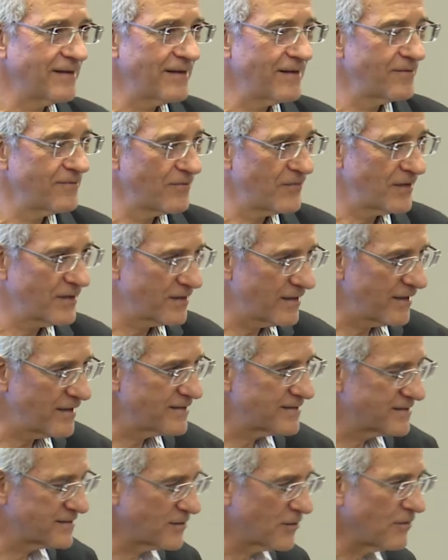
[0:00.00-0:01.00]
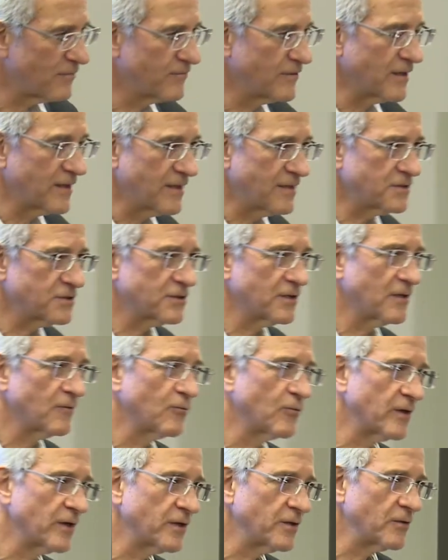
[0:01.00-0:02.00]
in the case of Galicia,
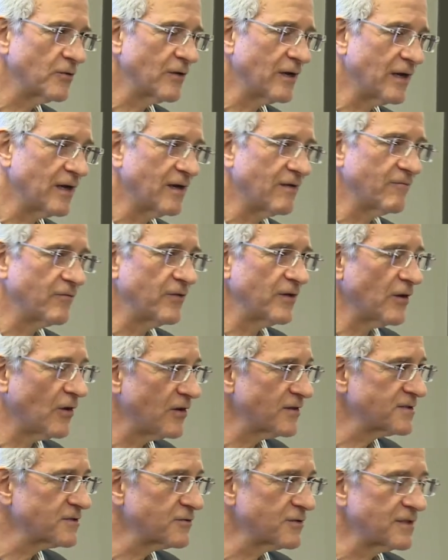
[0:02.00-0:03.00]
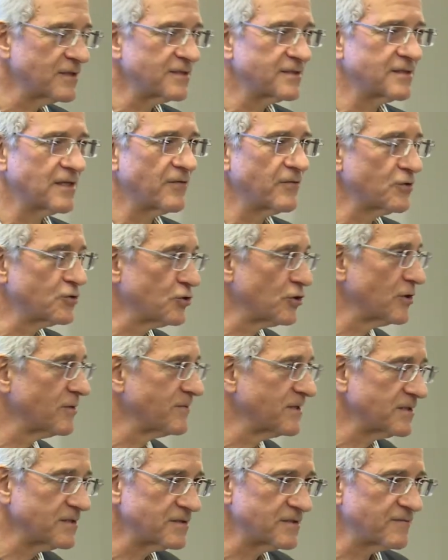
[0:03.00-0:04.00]
where you have the Austrians and the
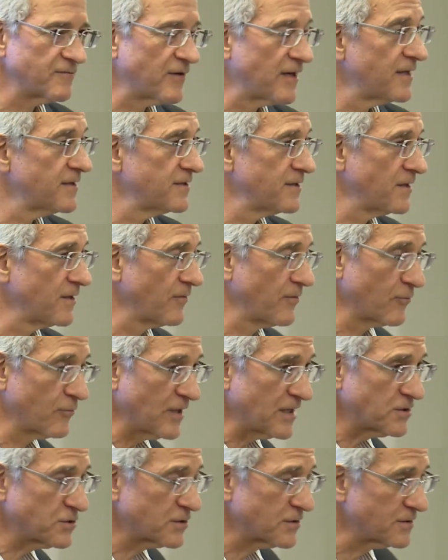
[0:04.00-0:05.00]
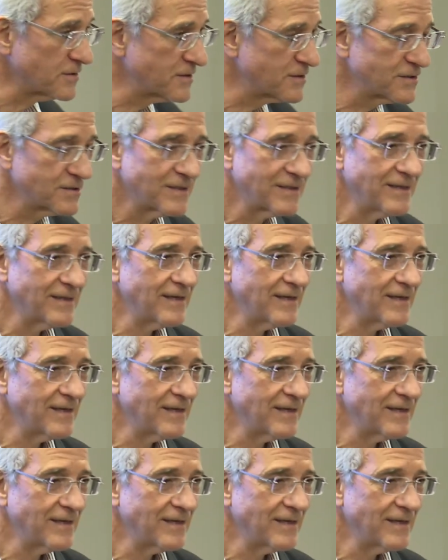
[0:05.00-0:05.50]
Germans fighting the Russians,